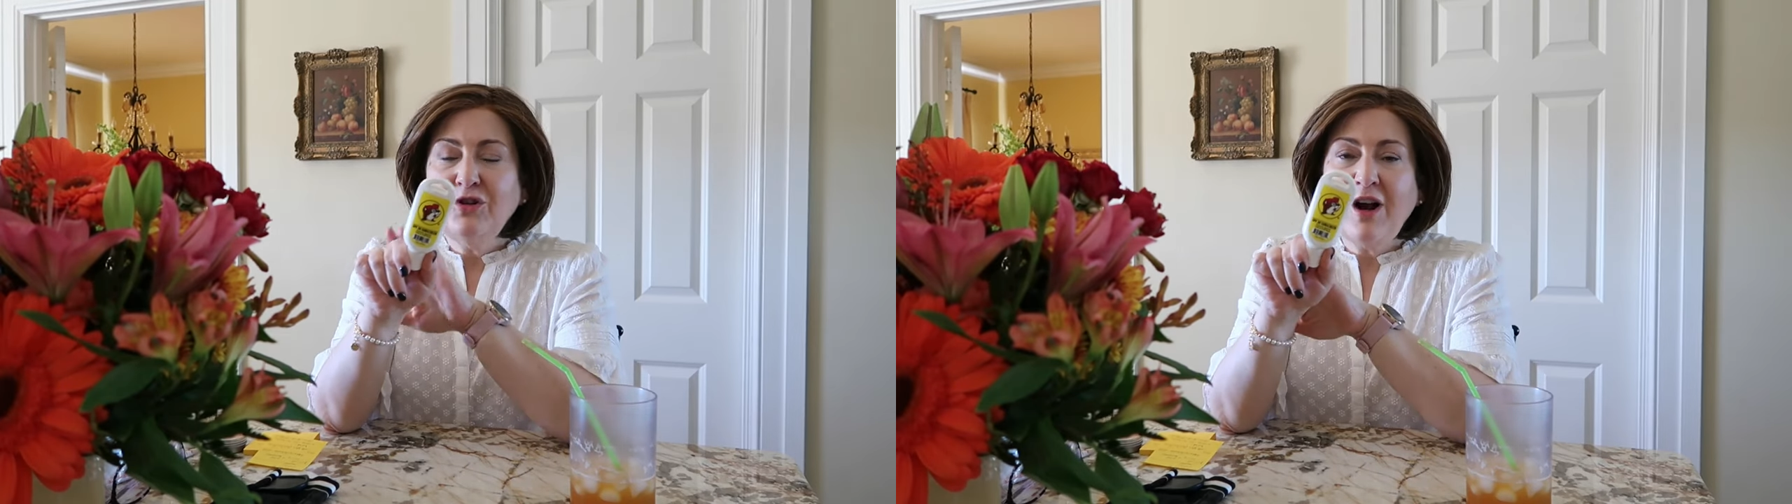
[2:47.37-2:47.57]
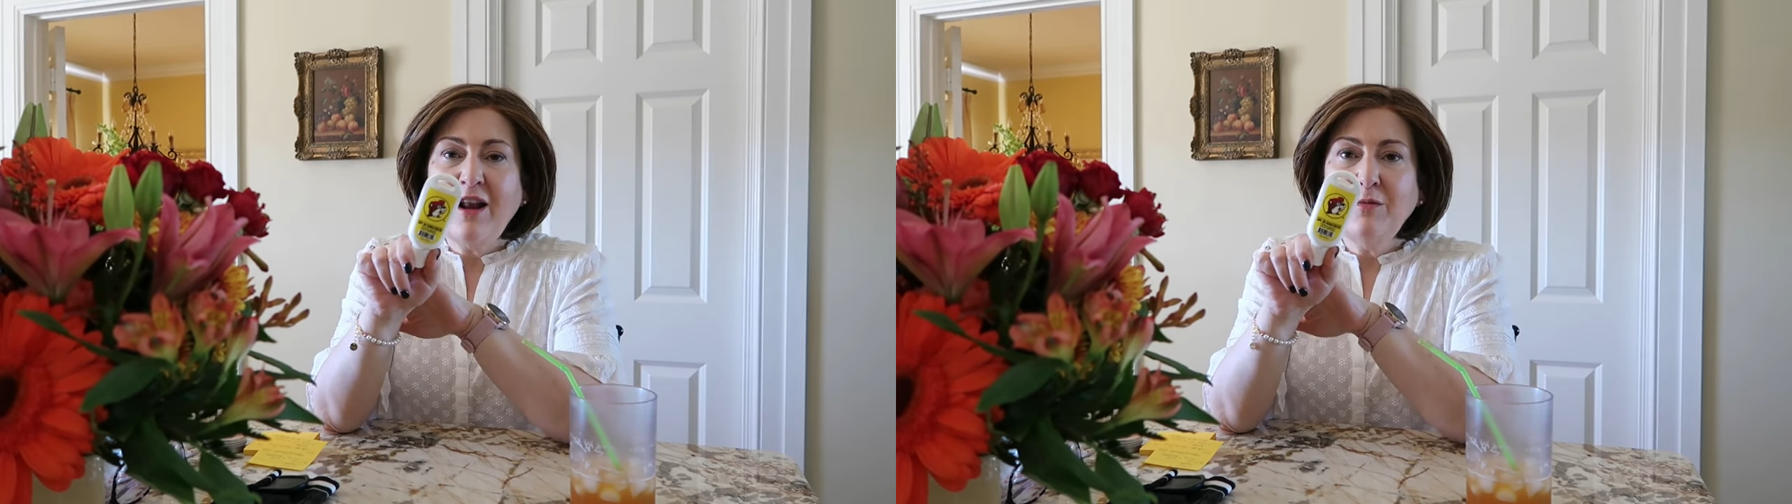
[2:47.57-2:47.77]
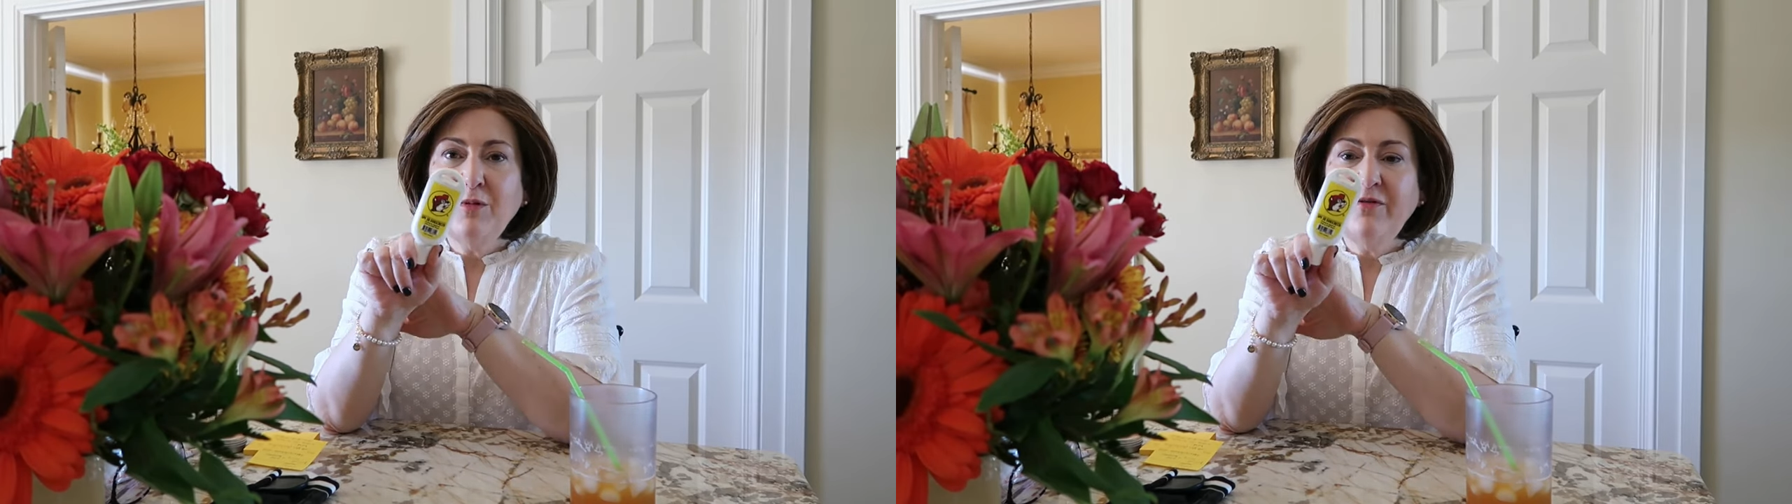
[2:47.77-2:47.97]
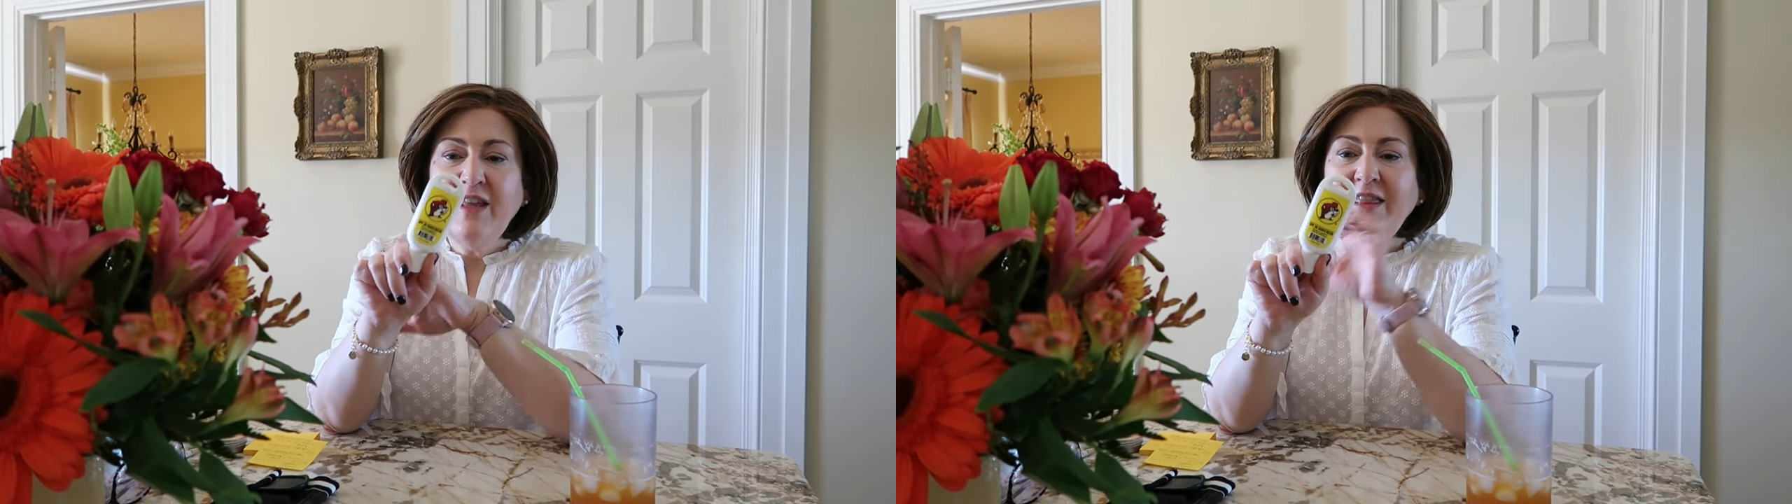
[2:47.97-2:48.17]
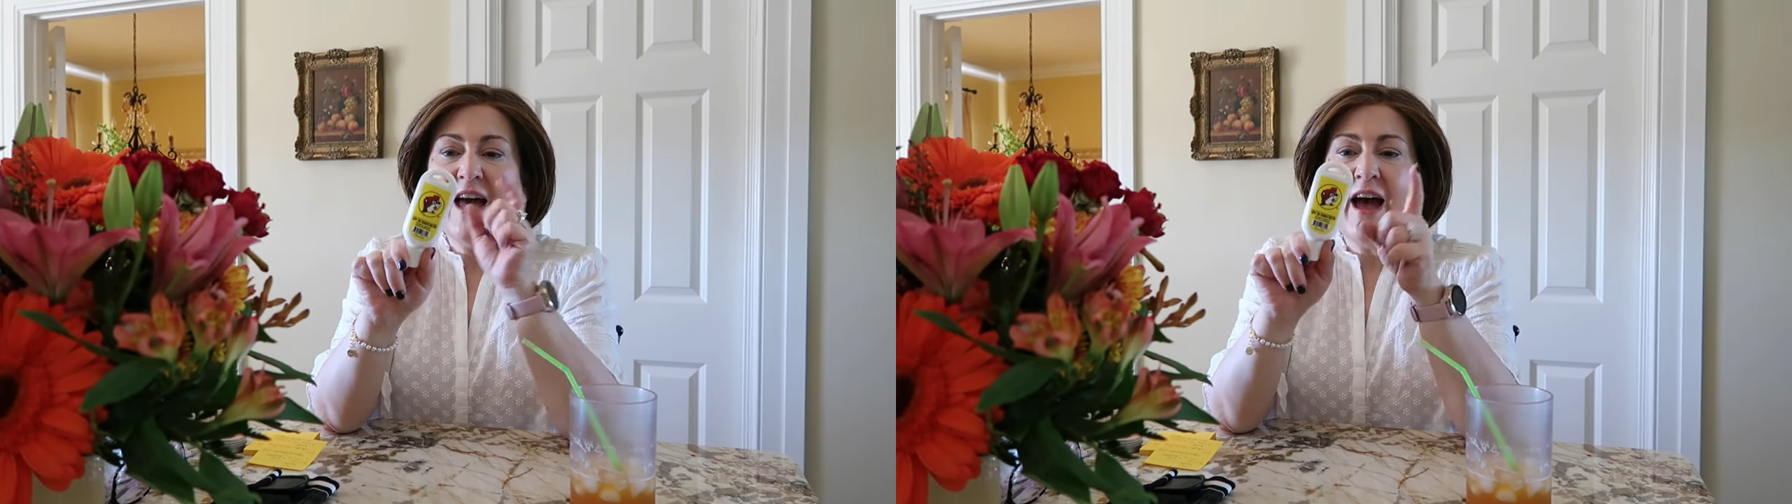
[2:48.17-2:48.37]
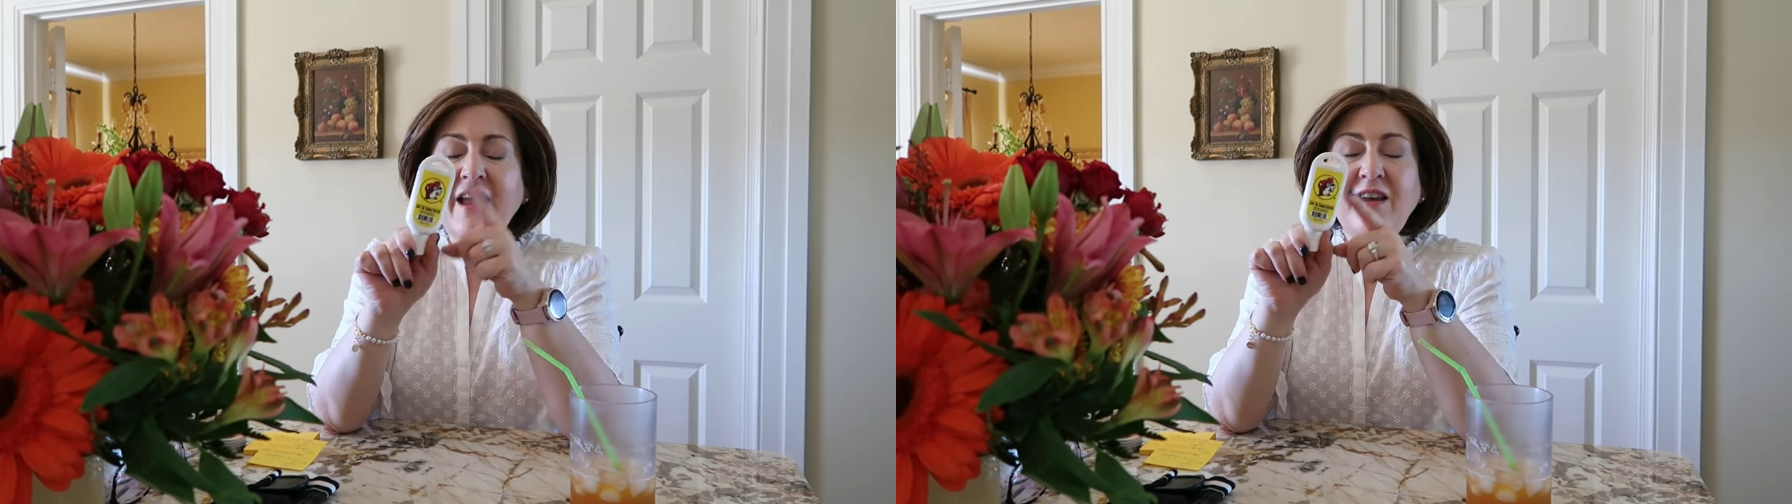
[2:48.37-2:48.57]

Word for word: try to prevent that.